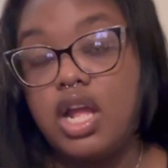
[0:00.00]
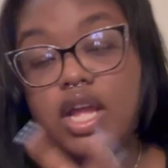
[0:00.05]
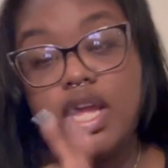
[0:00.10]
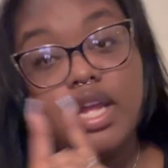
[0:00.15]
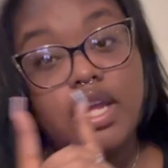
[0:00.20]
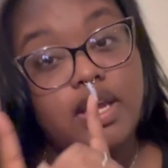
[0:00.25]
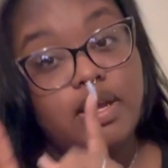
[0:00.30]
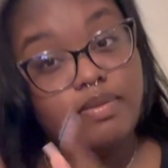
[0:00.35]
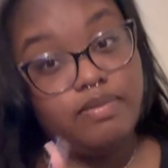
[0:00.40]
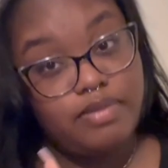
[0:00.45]

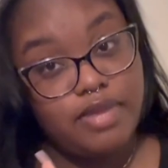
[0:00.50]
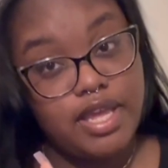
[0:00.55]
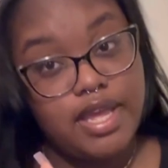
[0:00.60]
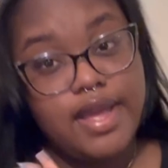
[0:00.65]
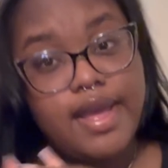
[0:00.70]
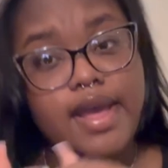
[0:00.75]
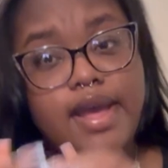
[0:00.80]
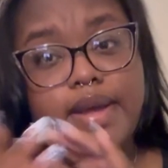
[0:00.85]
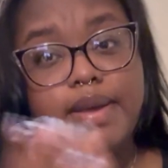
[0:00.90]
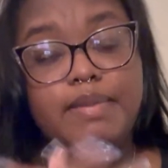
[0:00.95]
And
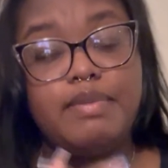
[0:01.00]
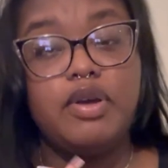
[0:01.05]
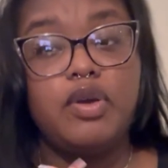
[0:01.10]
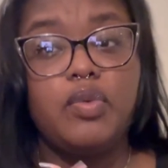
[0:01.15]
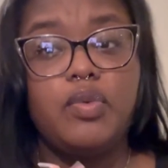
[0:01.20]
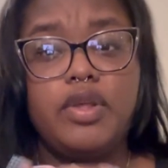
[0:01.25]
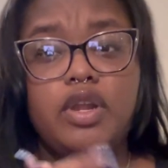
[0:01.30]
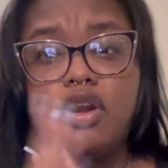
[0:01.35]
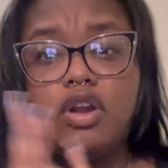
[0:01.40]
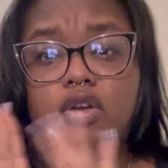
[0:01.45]
yeah, but
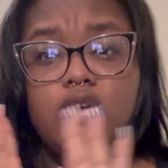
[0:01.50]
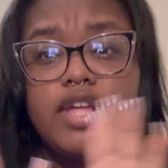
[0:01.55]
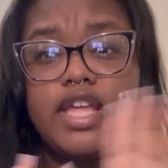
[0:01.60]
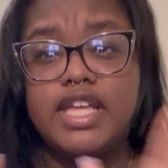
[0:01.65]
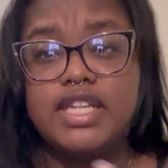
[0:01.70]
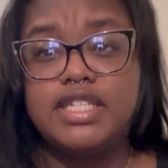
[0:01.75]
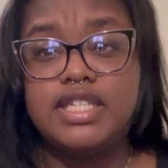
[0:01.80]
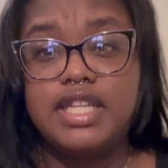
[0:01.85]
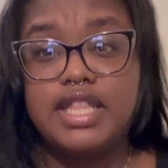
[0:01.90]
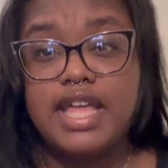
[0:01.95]
we'll get
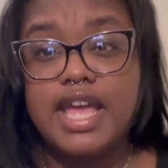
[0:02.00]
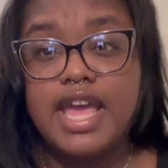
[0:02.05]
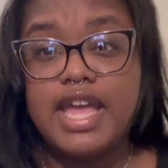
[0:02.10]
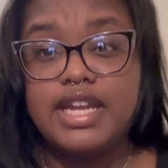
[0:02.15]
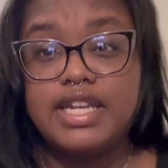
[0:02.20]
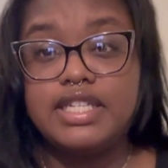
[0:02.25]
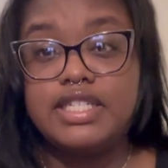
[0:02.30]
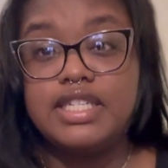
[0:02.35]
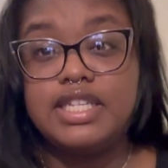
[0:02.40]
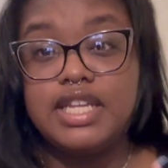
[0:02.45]
to
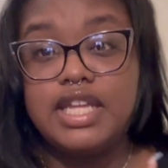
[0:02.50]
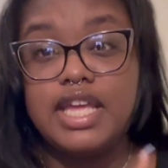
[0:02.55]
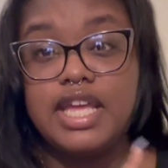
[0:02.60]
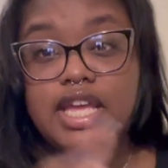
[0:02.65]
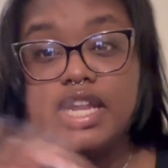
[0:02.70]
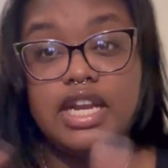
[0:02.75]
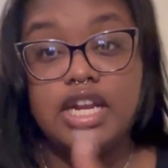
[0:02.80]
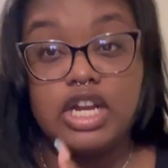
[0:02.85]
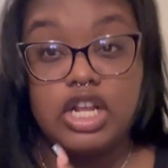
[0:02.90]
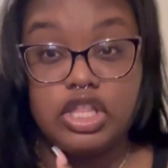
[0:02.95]
that
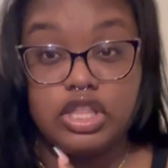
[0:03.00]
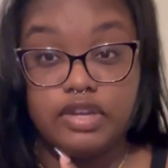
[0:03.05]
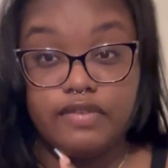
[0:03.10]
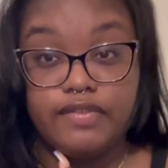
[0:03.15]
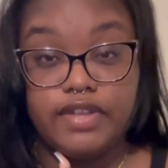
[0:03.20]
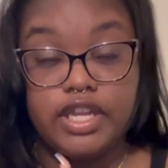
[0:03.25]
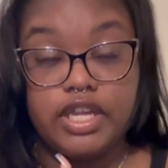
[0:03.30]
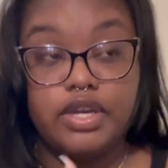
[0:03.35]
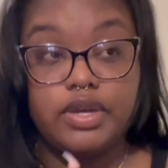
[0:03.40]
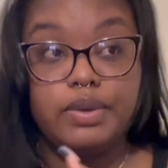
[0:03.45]
in another
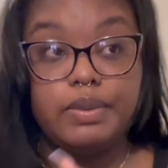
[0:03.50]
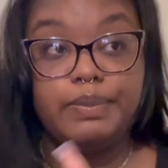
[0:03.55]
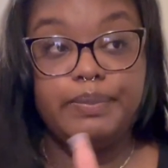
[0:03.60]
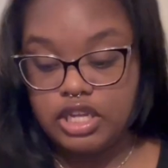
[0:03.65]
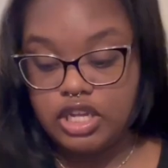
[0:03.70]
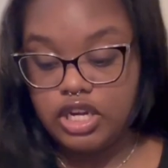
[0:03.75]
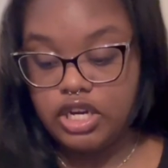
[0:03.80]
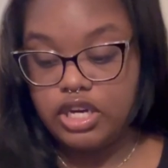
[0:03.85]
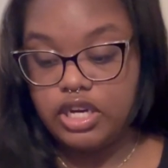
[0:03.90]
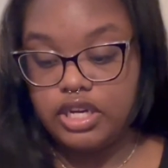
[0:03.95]
video.
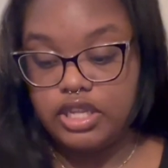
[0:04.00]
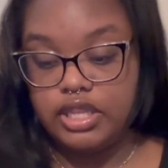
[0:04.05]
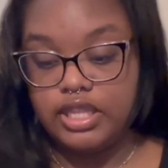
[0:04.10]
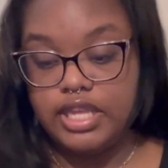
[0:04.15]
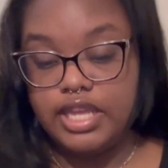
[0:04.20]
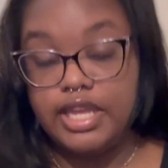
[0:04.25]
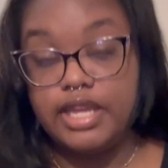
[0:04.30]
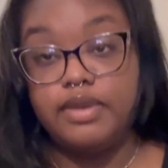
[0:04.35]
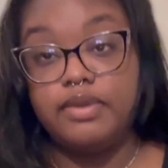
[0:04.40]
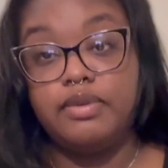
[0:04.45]

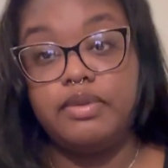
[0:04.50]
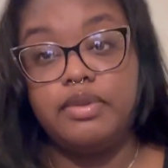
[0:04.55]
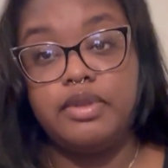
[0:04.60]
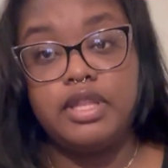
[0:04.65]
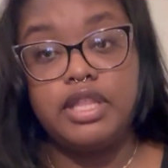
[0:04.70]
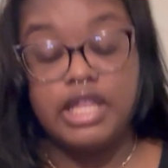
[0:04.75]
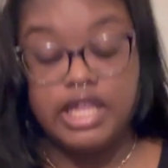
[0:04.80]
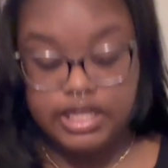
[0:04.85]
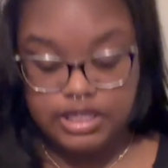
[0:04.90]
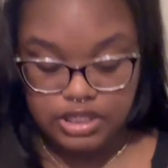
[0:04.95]
Currently,
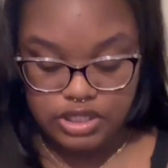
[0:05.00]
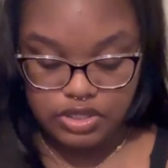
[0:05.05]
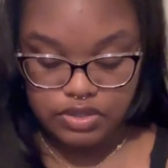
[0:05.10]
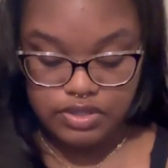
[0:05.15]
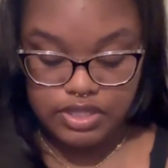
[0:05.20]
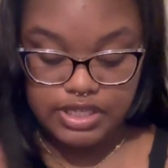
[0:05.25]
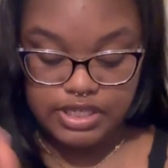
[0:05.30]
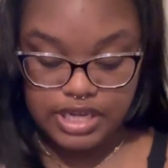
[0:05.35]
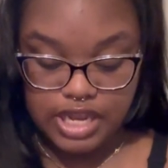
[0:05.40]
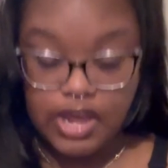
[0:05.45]
let's do
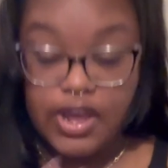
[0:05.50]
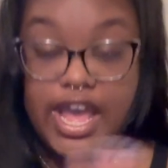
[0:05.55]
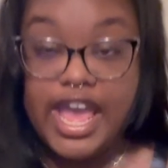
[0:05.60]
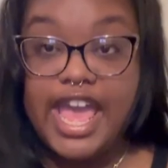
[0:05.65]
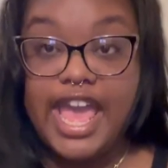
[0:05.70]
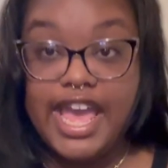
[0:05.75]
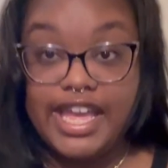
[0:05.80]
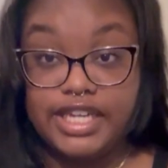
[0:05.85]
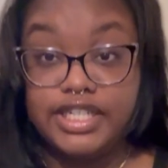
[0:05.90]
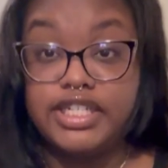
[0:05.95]
this how I
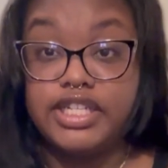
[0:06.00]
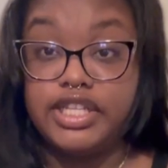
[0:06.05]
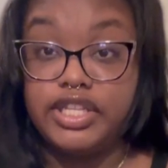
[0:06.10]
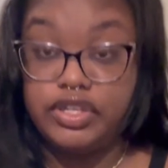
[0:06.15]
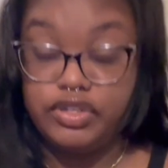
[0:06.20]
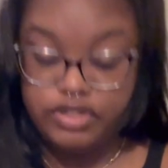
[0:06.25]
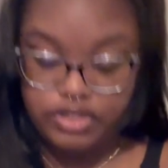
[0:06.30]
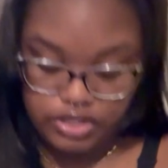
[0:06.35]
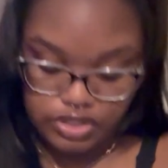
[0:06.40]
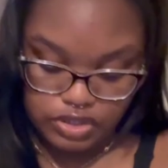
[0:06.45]
actually
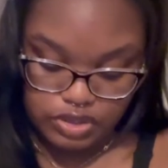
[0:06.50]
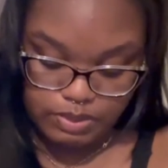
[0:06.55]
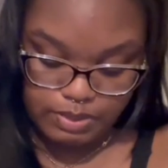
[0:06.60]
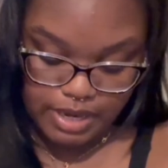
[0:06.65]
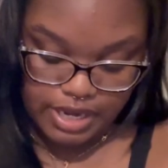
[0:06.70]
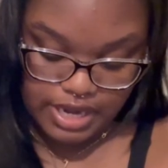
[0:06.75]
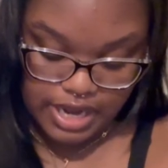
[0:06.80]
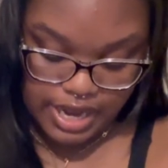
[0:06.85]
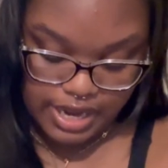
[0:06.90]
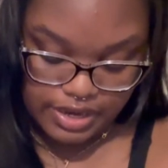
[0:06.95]
used to do my
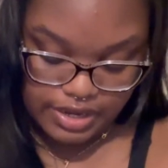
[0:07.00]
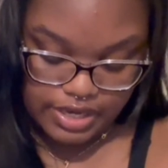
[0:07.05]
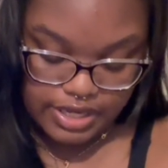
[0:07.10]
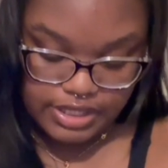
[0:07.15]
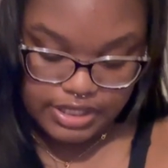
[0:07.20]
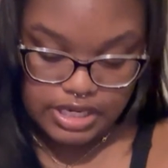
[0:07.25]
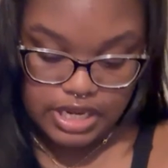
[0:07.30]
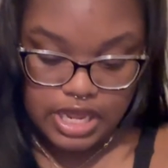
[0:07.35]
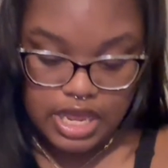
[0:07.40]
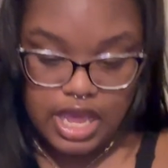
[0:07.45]

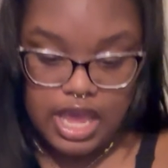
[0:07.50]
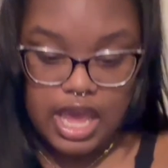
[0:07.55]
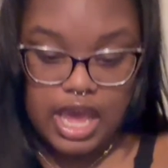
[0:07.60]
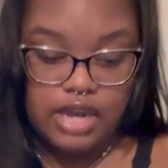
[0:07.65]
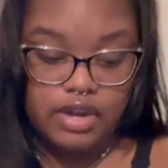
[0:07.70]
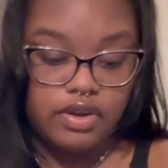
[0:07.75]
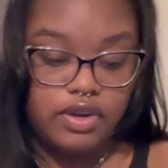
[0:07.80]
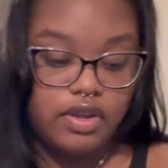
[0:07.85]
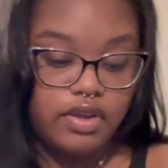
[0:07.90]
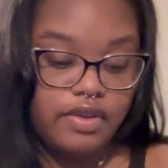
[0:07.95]
diaries. I
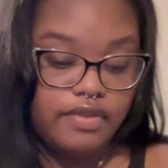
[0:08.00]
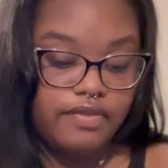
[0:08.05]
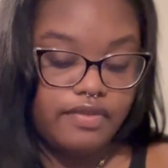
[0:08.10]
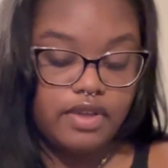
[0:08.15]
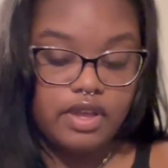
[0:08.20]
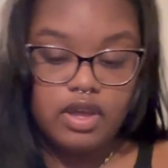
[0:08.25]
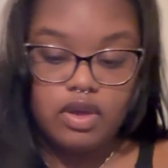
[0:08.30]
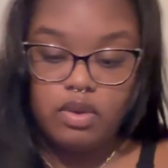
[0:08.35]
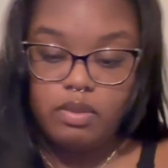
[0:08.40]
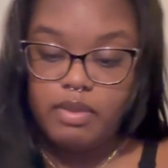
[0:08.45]
don't know if,
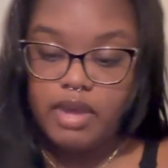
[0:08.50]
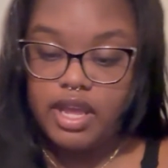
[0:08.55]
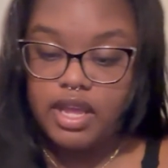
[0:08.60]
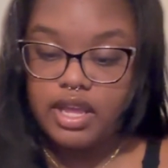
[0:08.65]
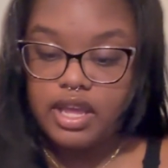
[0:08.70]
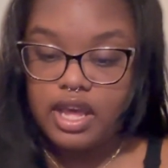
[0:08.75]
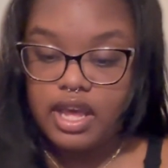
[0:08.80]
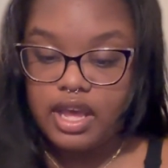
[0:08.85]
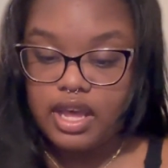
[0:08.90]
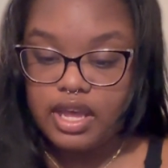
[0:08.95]
oh my
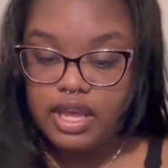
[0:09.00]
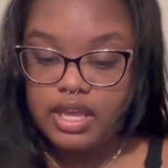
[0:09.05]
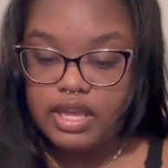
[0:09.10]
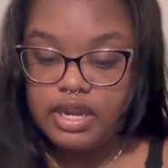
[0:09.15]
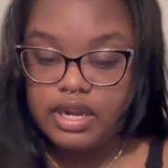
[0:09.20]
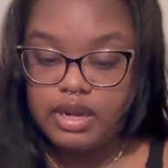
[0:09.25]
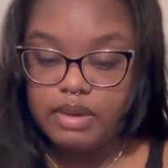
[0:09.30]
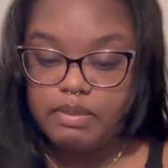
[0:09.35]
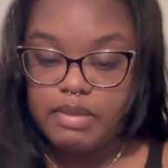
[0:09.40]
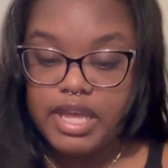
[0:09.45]

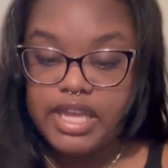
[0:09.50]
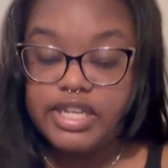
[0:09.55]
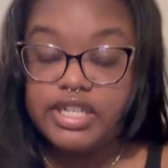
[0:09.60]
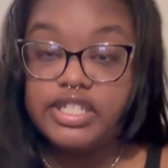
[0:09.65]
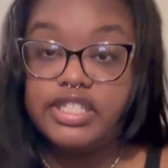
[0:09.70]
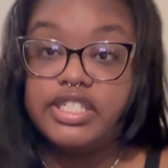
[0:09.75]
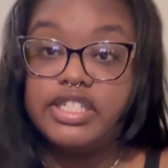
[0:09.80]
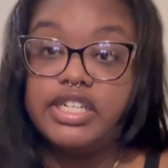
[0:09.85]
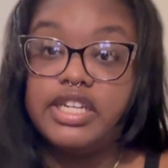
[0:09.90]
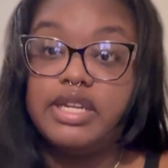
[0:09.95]
God, my
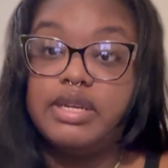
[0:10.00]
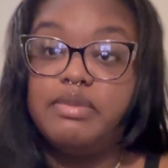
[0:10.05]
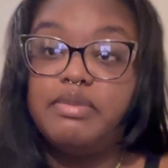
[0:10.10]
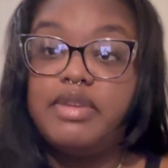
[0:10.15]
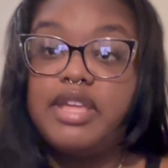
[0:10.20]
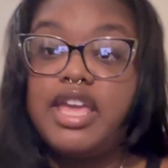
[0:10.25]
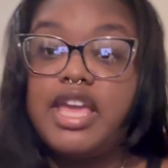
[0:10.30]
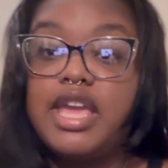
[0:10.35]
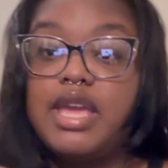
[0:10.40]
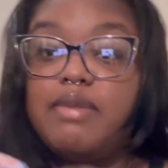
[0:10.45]
gem
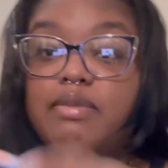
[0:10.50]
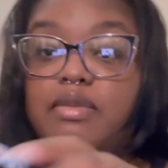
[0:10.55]
came